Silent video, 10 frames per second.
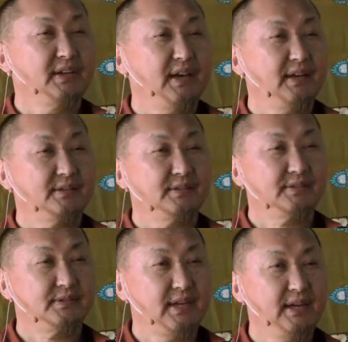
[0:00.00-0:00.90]
And
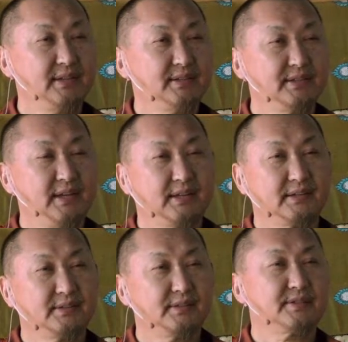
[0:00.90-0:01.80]
then it's
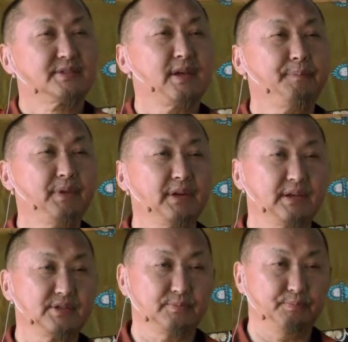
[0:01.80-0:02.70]
like something
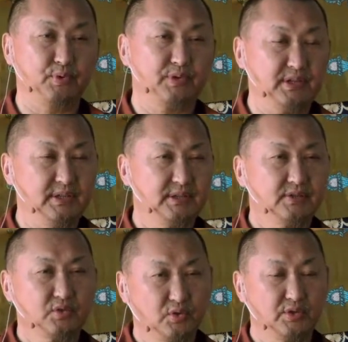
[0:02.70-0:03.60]
is
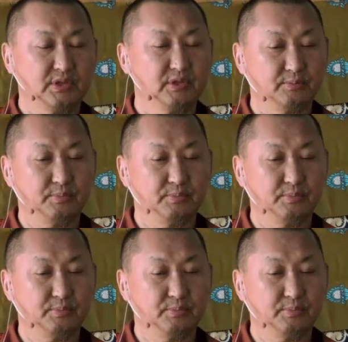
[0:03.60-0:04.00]
body, coding the